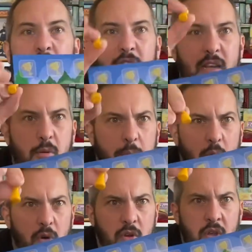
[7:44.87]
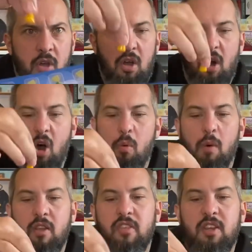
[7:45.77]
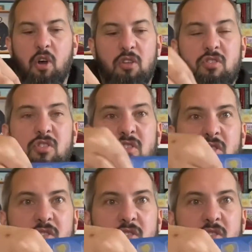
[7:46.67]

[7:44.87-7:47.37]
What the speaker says: your little pawn on one of the dots